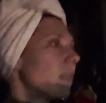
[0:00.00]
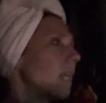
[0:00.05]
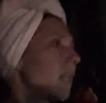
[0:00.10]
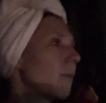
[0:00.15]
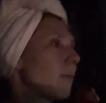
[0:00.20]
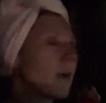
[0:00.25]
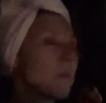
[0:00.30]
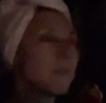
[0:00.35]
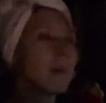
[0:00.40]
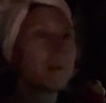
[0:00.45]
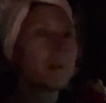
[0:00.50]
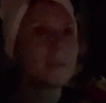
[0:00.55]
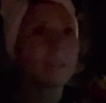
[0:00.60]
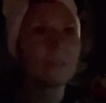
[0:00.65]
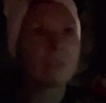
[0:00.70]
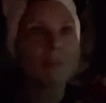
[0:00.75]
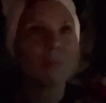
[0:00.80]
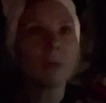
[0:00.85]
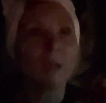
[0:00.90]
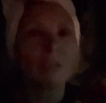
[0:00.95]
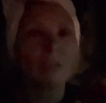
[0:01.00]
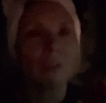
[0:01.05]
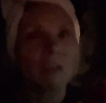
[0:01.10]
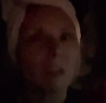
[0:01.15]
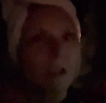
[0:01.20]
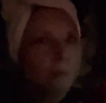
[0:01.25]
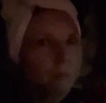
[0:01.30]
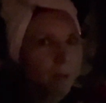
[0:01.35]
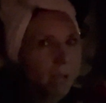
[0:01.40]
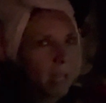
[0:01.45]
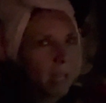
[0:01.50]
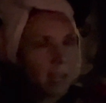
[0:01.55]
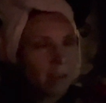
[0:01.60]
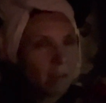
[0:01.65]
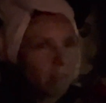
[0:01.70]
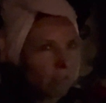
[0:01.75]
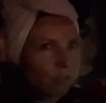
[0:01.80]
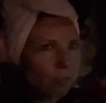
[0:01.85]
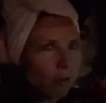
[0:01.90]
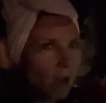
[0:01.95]
Anyway, I'm babbling too much. My
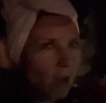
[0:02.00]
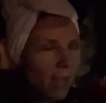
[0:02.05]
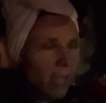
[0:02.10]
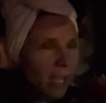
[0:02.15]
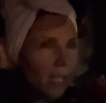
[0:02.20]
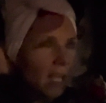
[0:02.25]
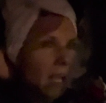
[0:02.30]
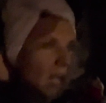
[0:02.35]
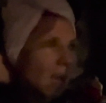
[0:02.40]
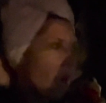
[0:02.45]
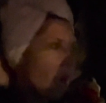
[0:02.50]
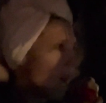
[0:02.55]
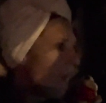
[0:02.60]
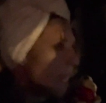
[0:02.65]
hair is drying.